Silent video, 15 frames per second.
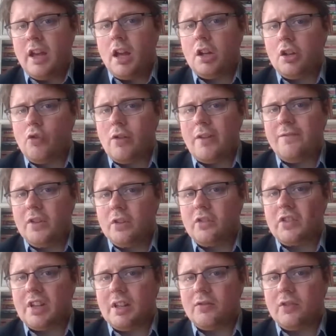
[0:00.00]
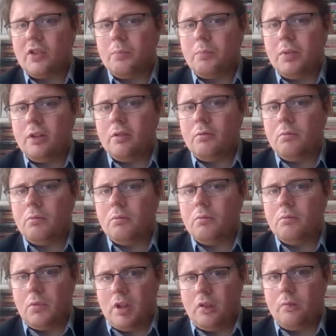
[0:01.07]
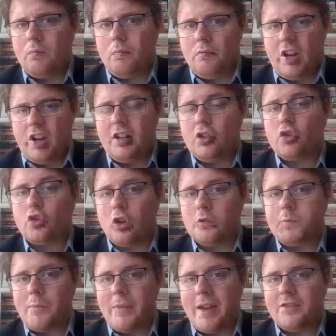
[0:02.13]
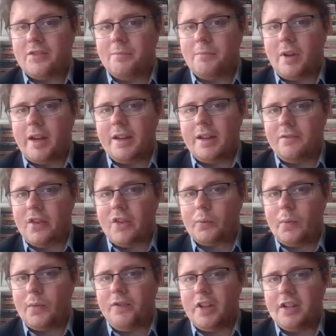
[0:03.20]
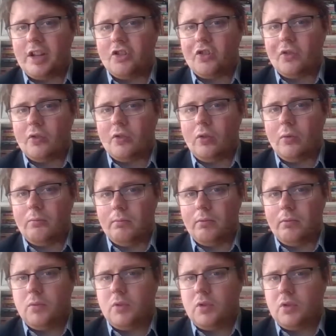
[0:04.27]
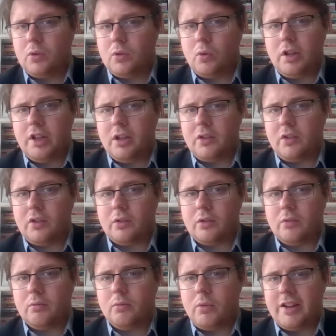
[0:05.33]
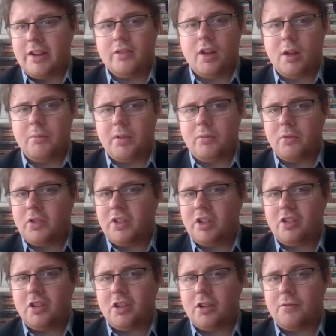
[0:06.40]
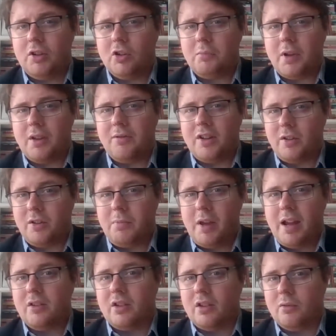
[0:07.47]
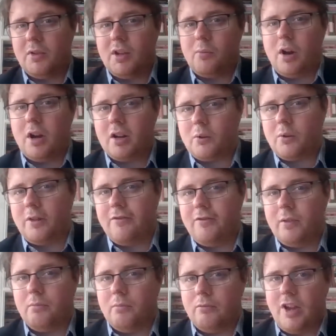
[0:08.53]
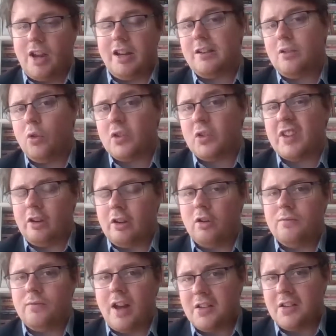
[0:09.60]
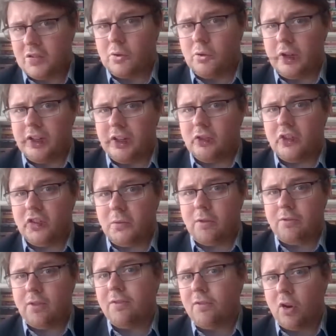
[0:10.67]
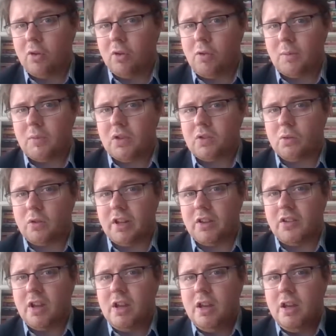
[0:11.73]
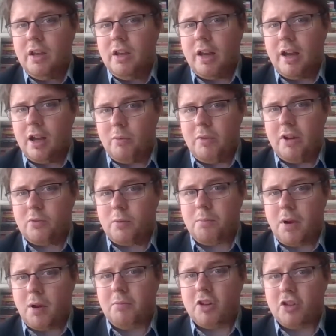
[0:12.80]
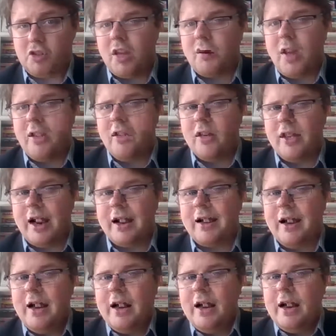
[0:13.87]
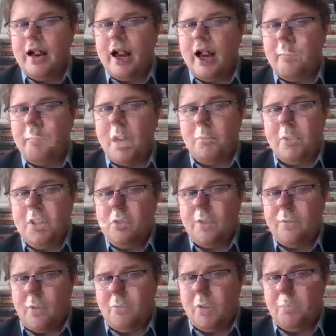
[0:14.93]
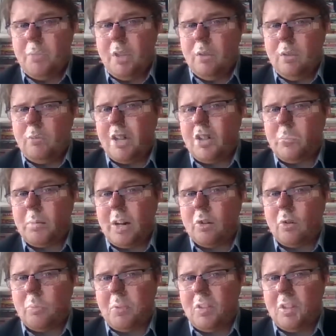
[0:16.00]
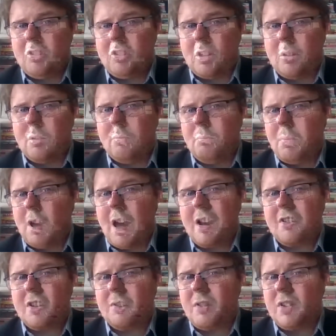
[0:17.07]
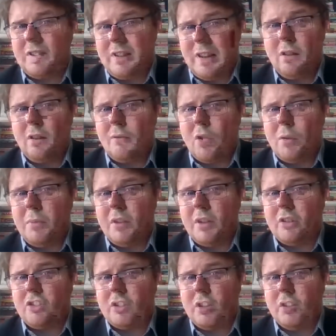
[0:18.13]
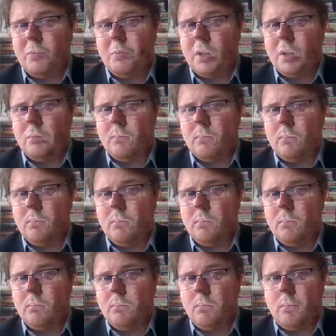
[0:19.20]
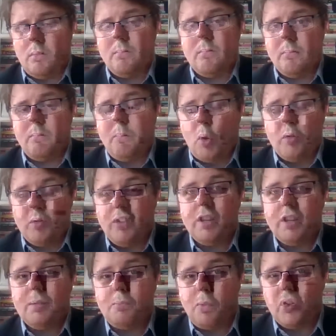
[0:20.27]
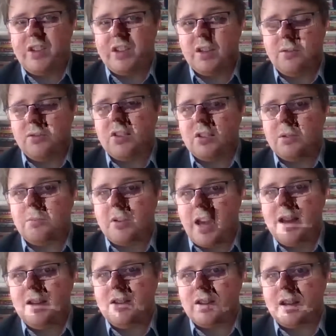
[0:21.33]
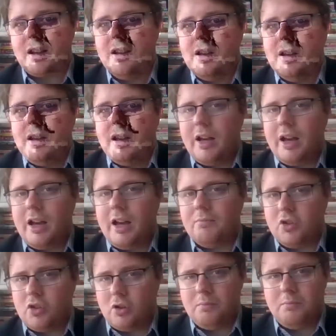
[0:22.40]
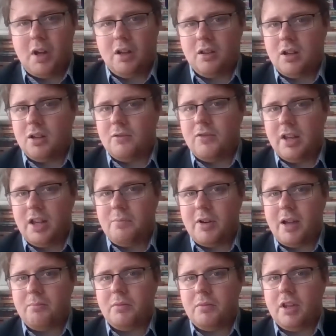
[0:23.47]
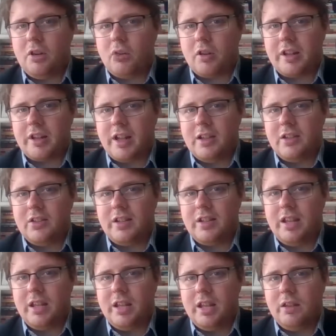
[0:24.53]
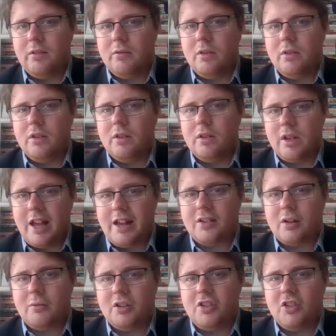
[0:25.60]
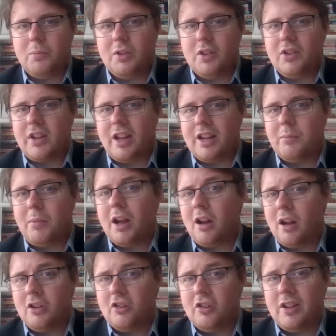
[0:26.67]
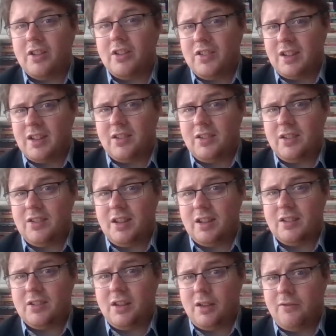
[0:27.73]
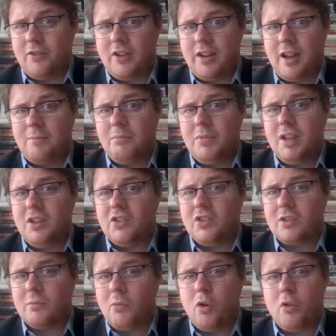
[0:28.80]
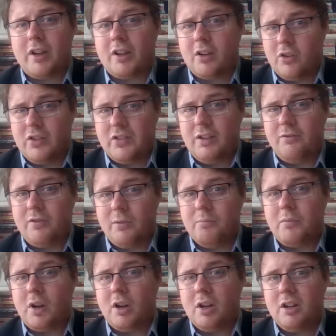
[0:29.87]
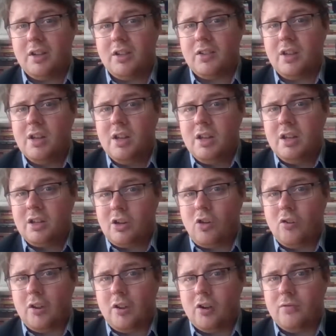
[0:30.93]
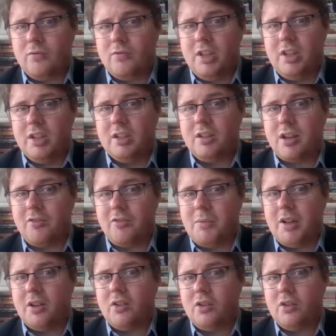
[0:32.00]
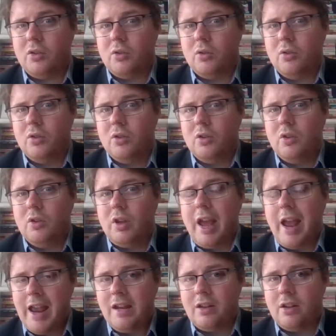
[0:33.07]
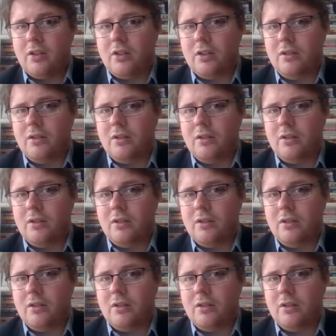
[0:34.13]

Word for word: No, it feels like there's been a very strong momentum behind this. When the initial stories went up, it was initially revealed by The Independent. We worked with them very closely on that story and on some of the follow up stories uh, which were published around it. Um, and we knew that there would be widespread opposition, but actually the scale of opposition has been um, really positively surprising. Um, Dawn Butler, the Labour MP, organised a letter which has been signed by 166 different MPs from all across different parties calling on the government to end